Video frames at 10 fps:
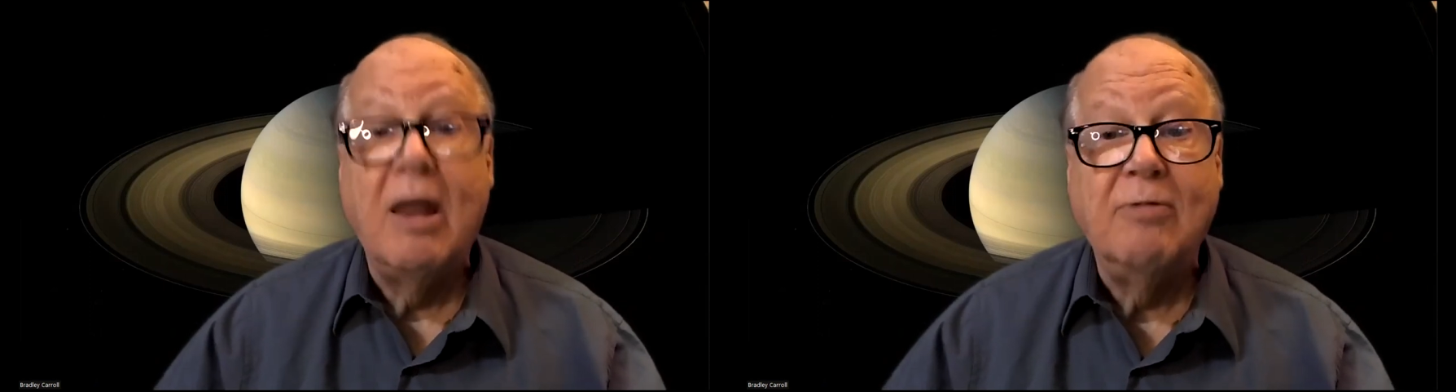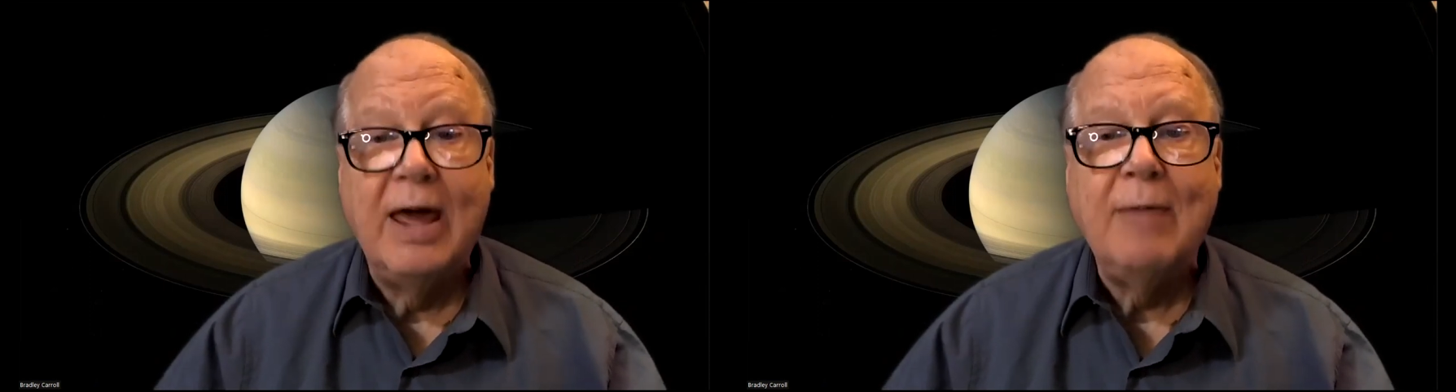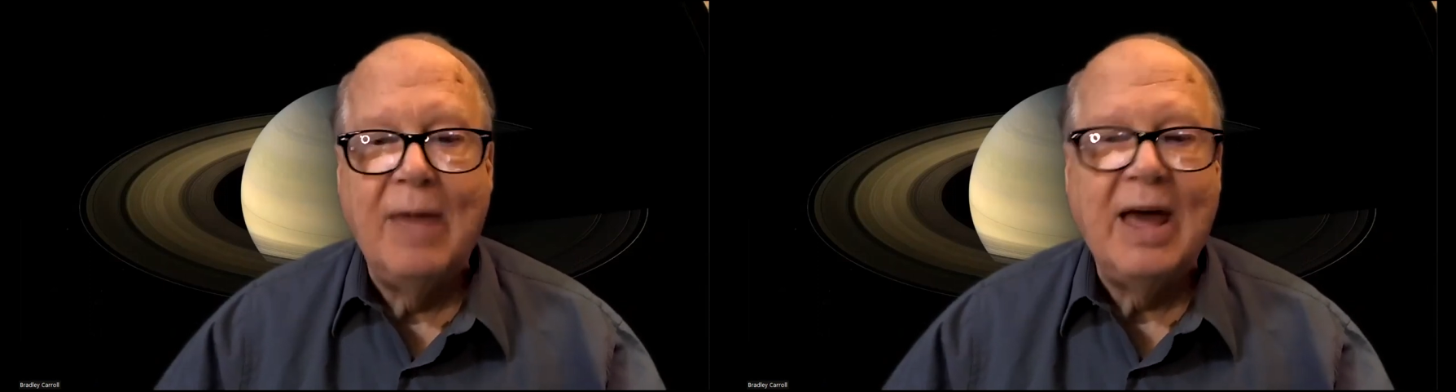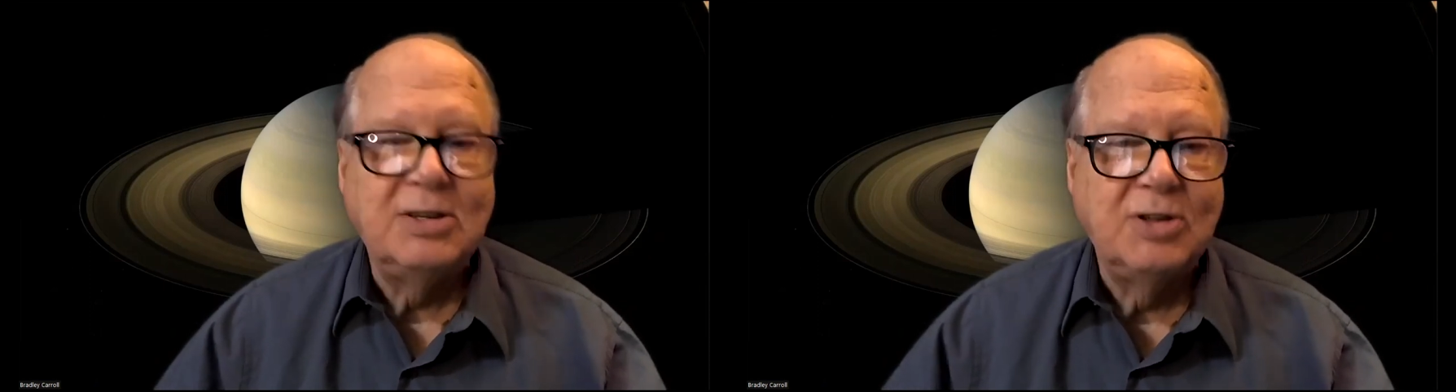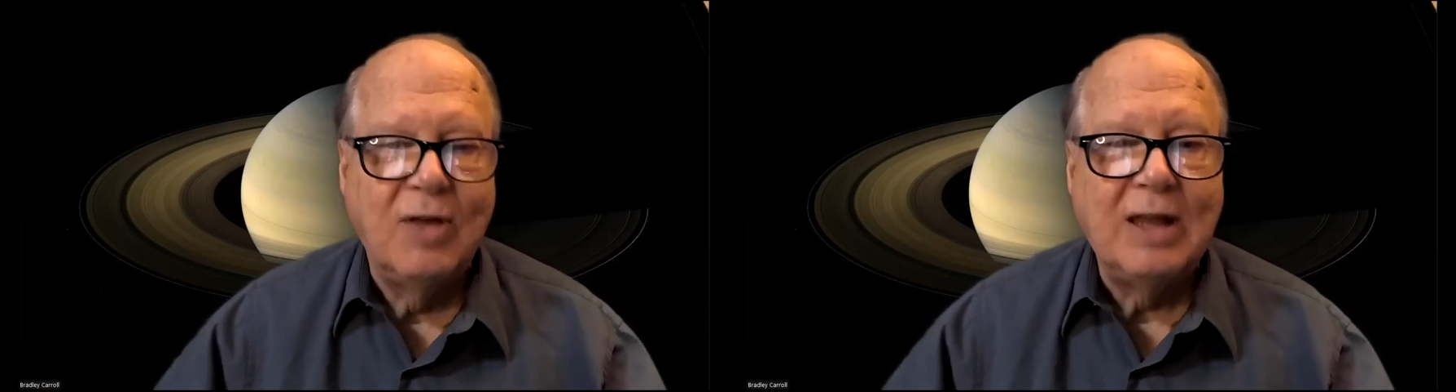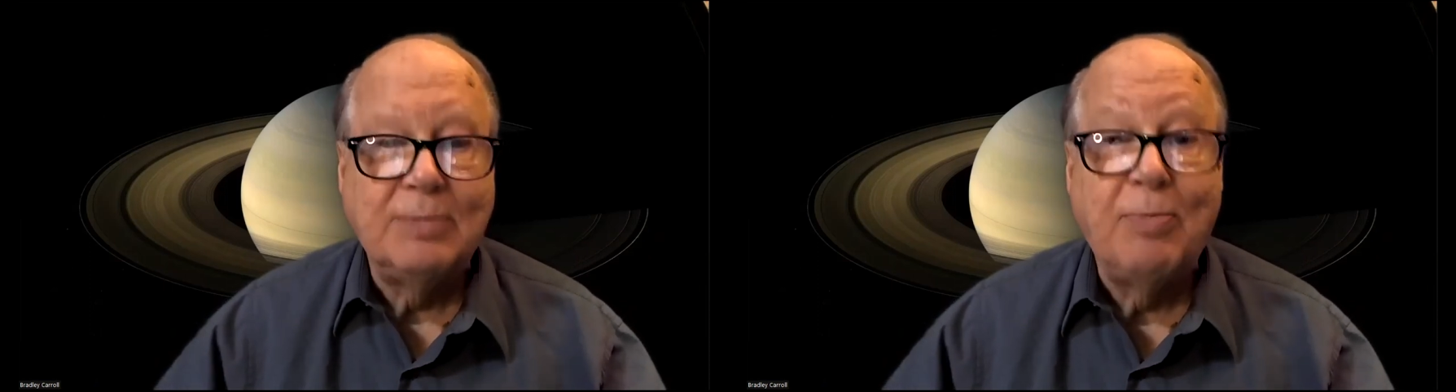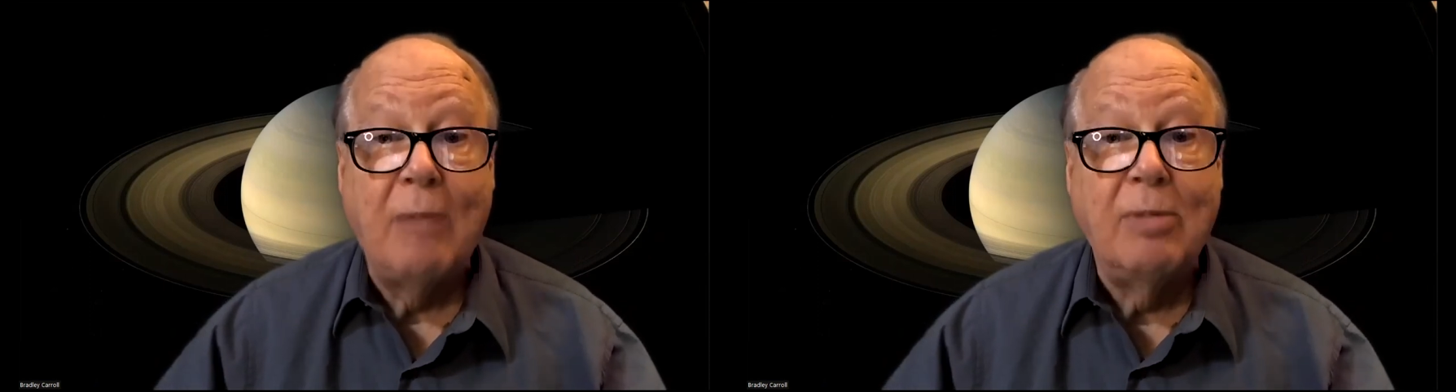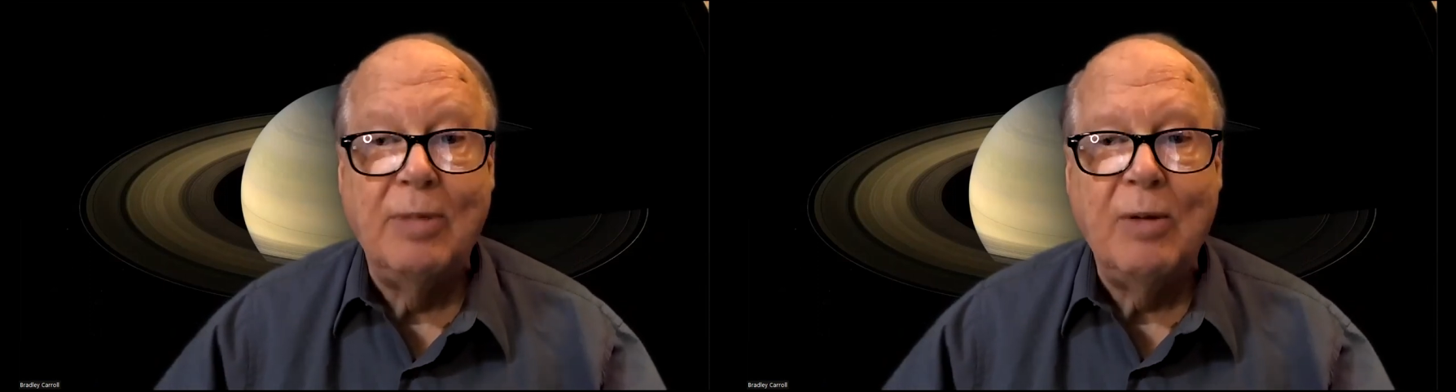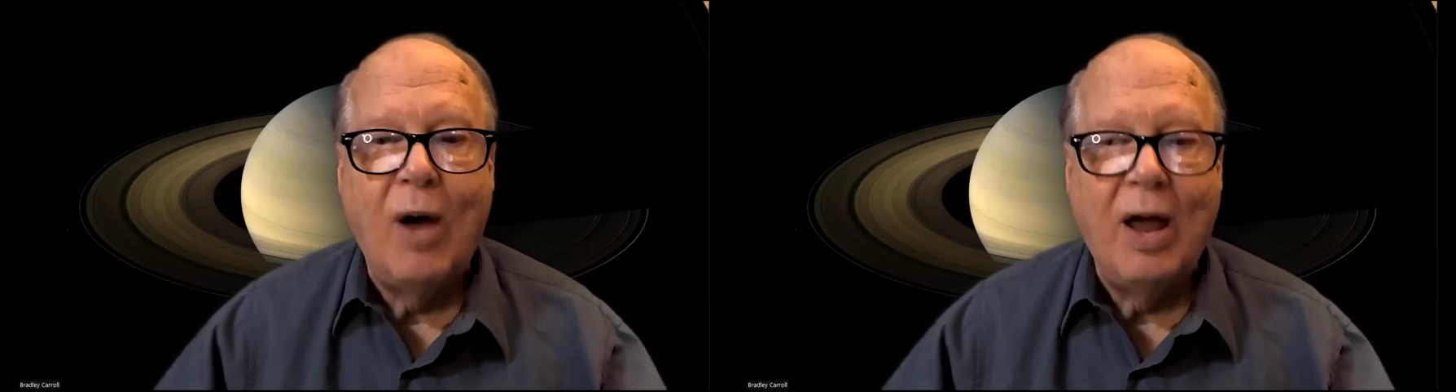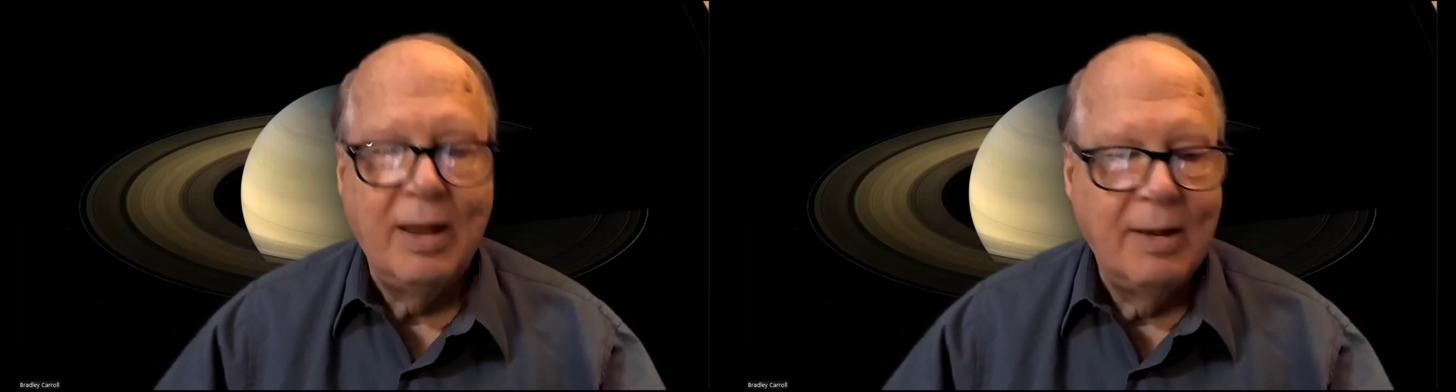of landmass, so that's probably
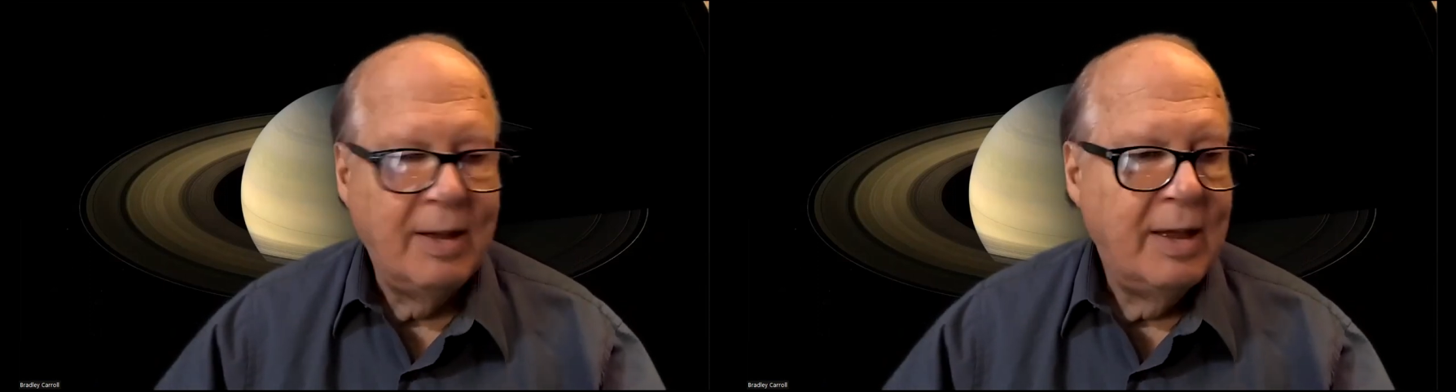why.